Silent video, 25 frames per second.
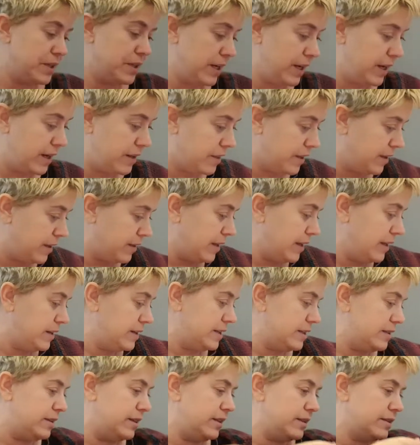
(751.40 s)
crochet. I think
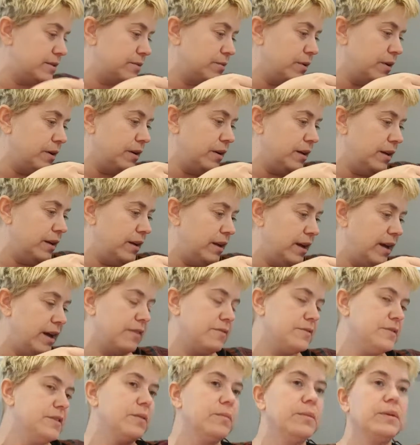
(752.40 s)
I did this one in
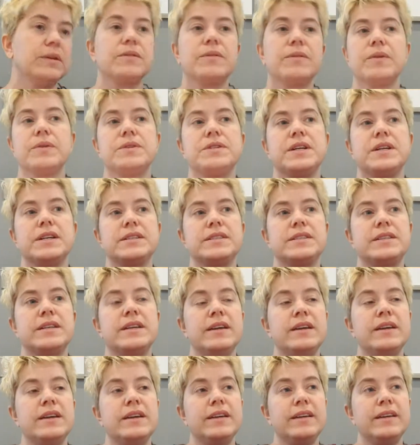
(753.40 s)
half double
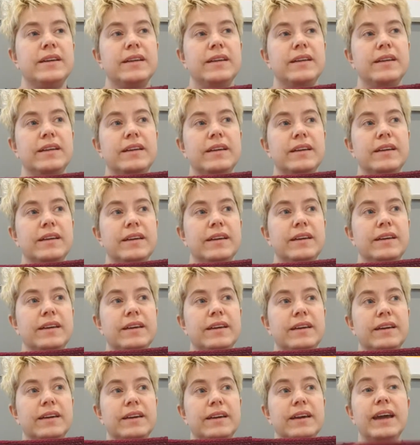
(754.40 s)
crochets,
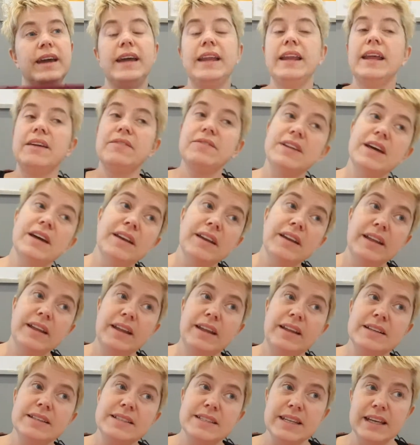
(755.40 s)
and I've done
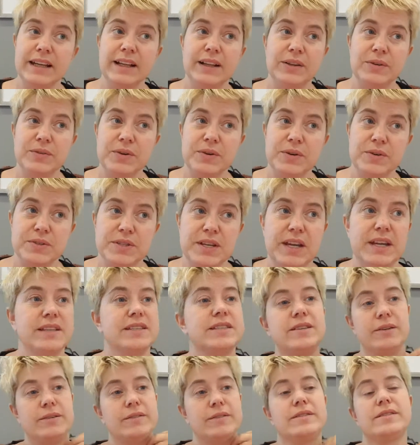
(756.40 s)
it in single
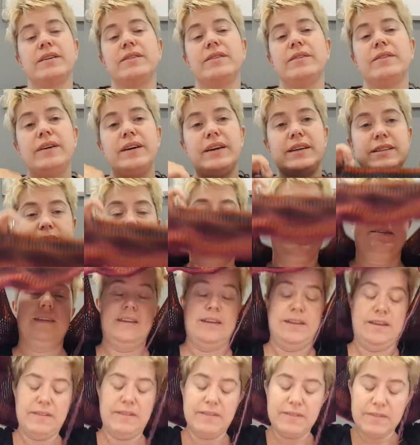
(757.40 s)
crochets too. So
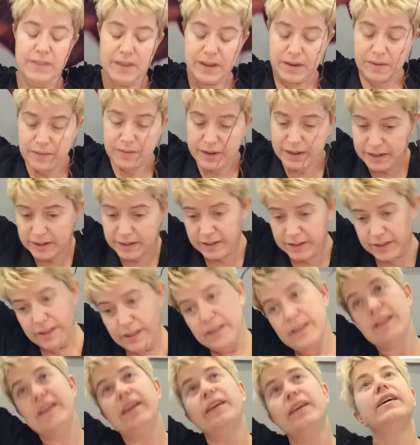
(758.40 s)
it's
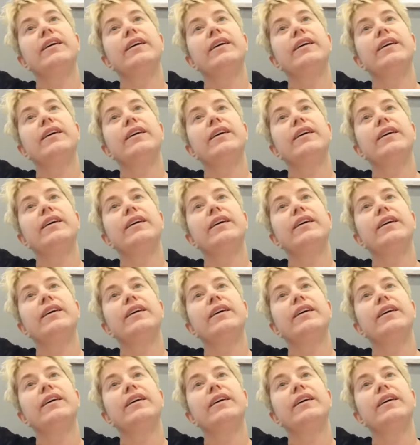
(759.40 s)
very